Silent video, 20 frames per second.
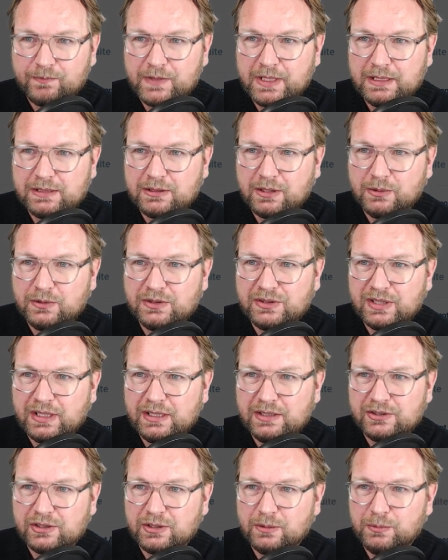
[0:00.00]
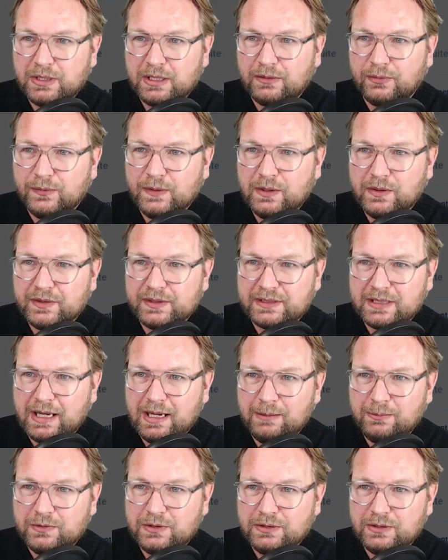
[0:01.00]
it's going to say subject field is
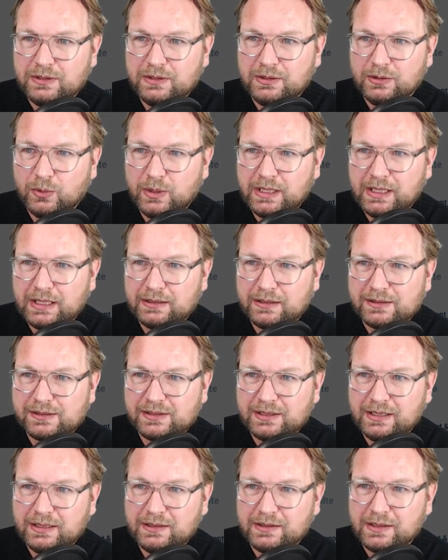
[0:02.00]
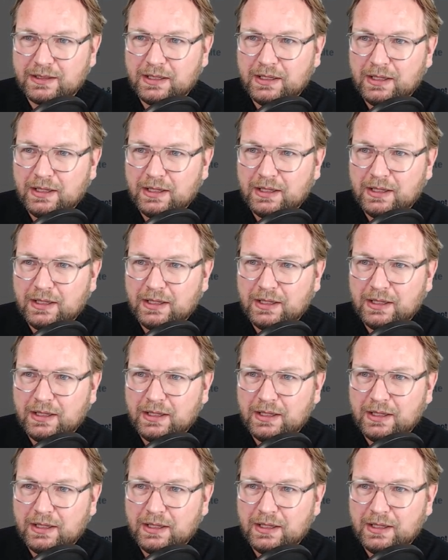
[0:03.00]
empty. We cannot send